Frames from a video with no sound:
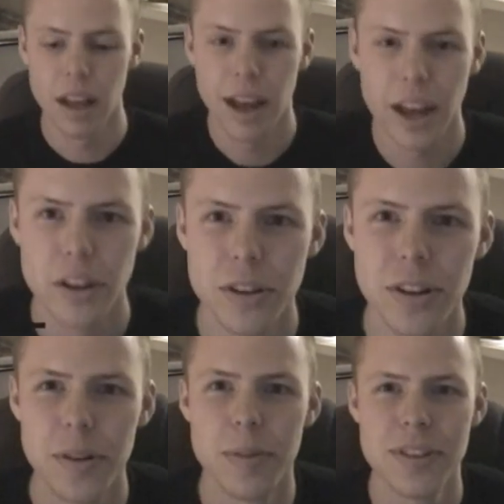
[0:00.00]
Hi,
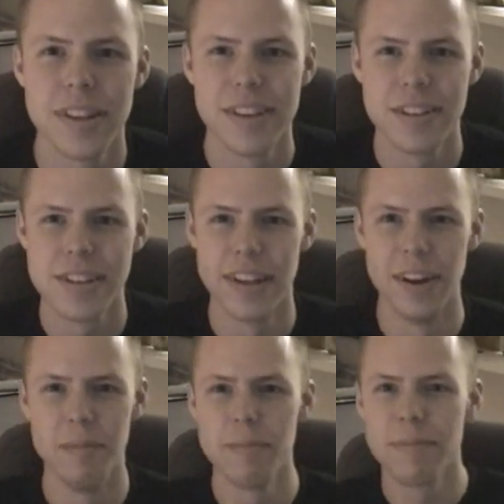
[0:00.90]
YouTube. This is
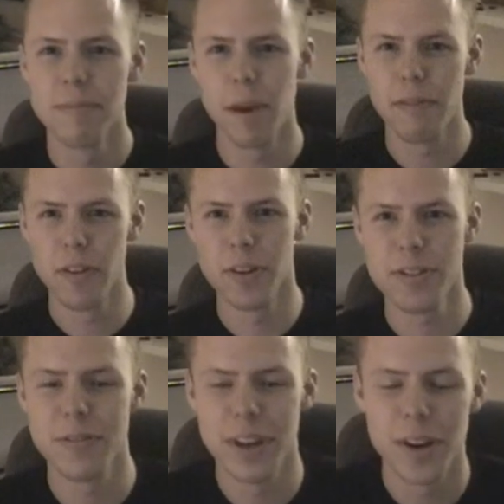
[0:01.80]
my
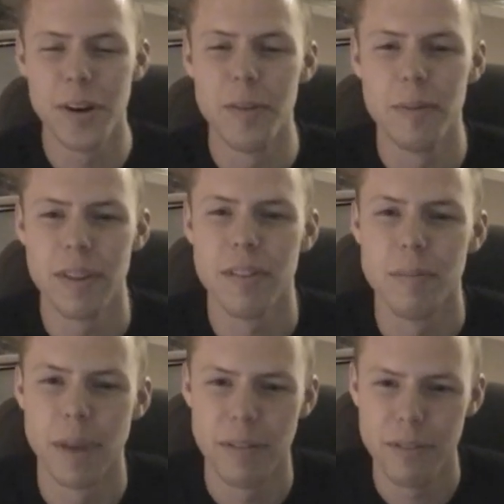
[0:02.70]
first video,
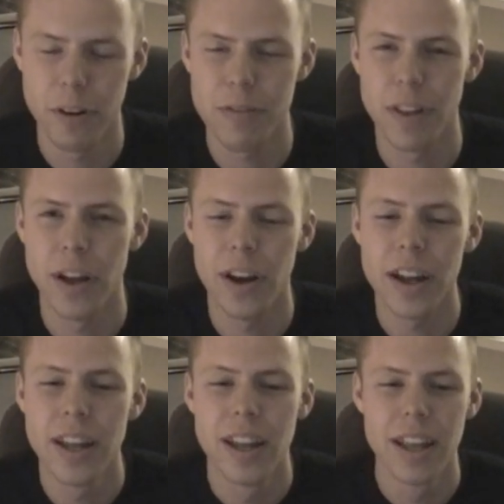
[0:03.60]
my first
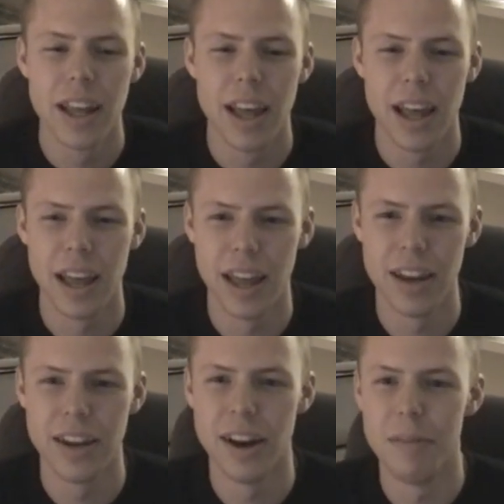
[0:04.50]
vlog.
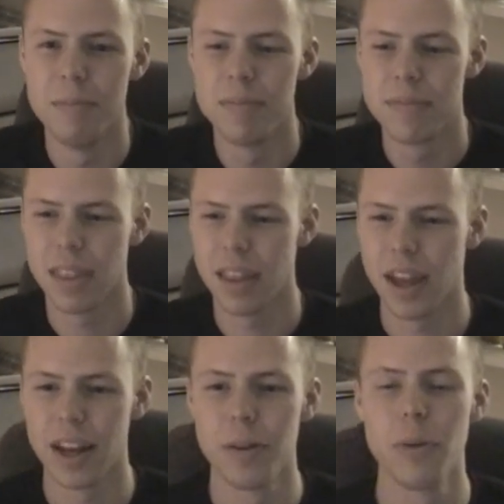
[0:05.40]
And
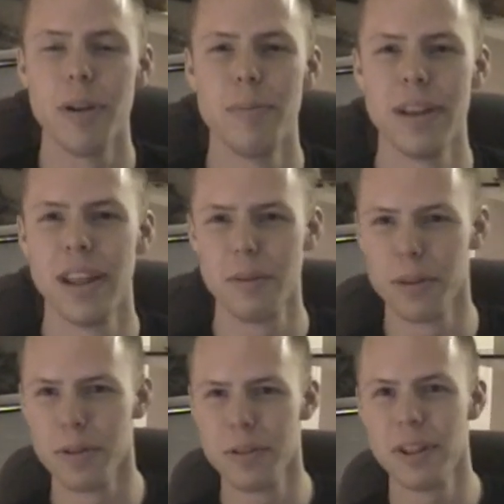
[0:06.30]
I didn't want to be like
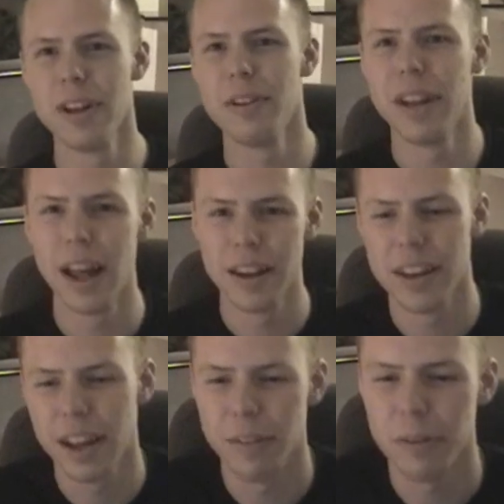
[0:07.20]
one of those, you know,
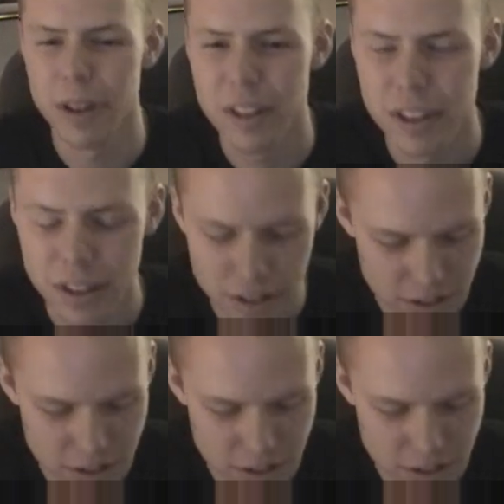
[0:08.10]
didn't have a reason.